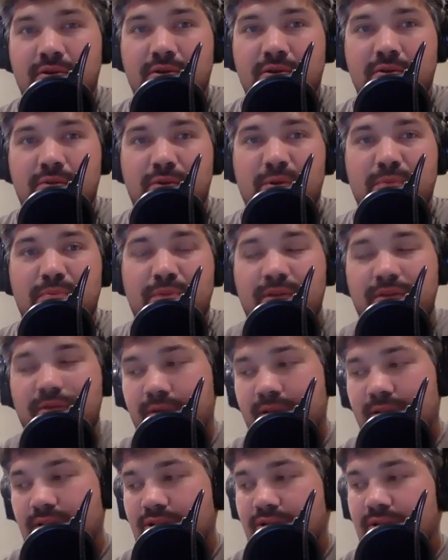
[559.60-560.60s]
where Bluff
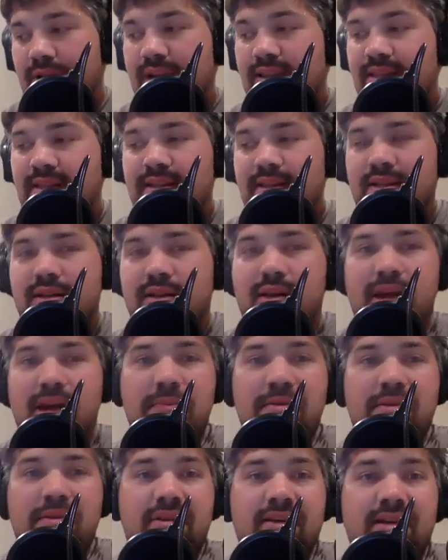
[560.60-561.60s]
Creek drains into the
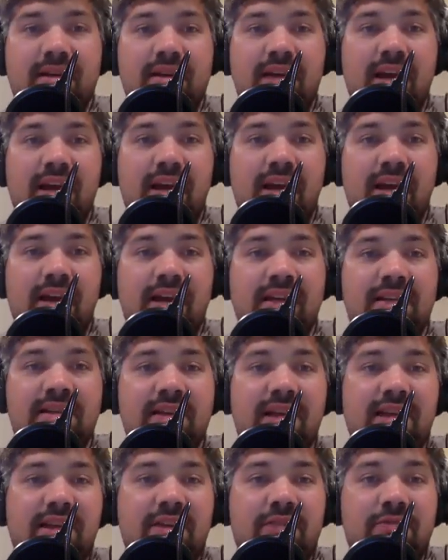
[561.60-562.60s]
Klamath today is
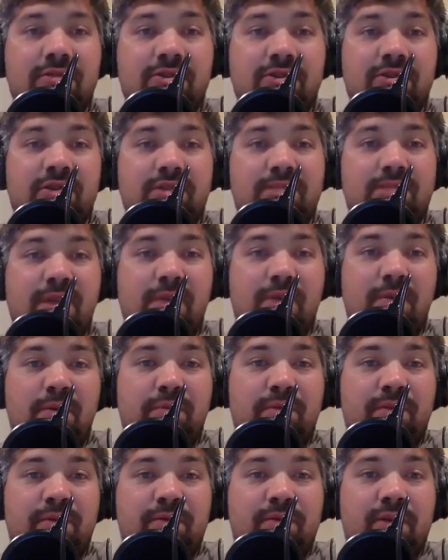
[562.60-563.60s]
not the original spot where
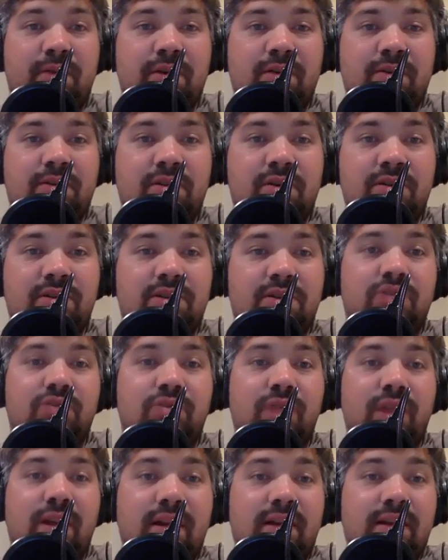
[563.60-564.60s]
Bluff Creek used to
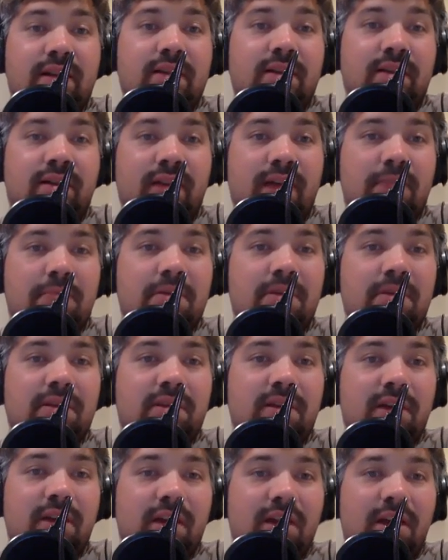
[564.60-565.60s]
drain into the Klamath.
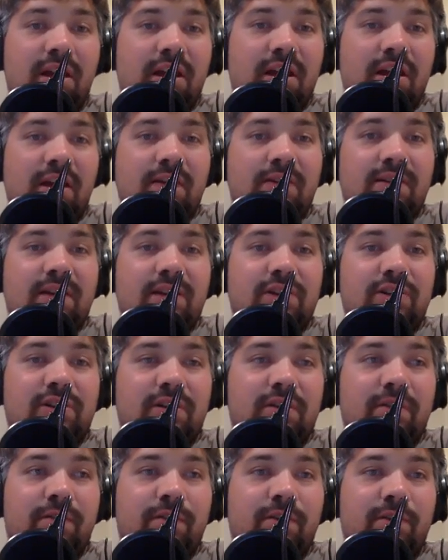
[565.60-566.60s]
It was
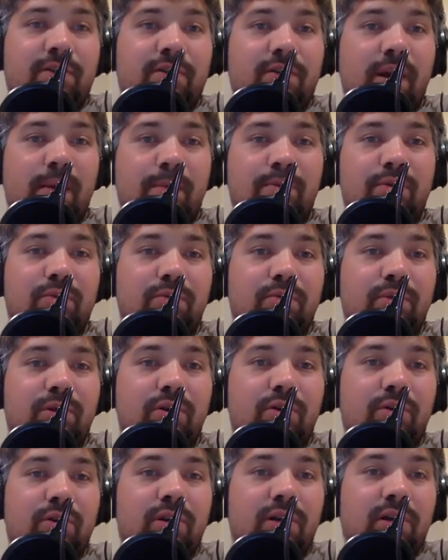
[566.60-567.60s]
actually further up the
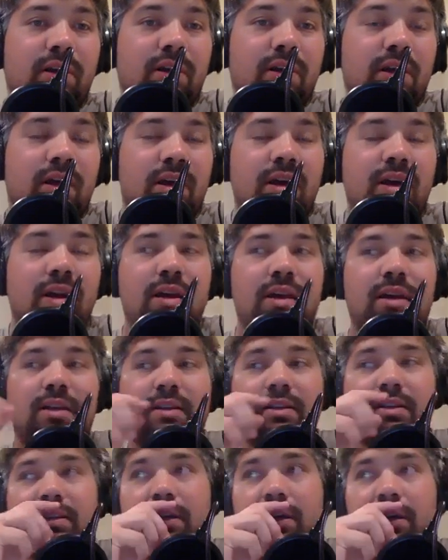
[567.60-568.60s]
road,
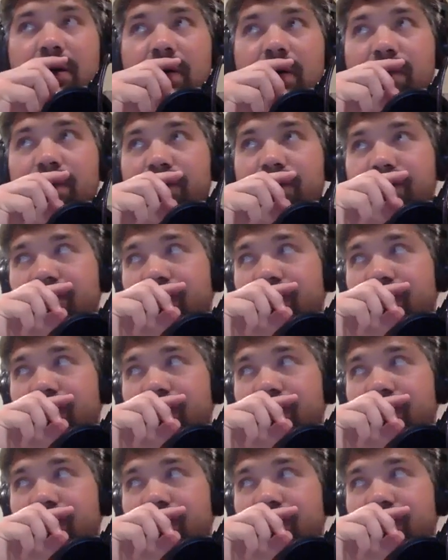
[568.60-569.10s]
and so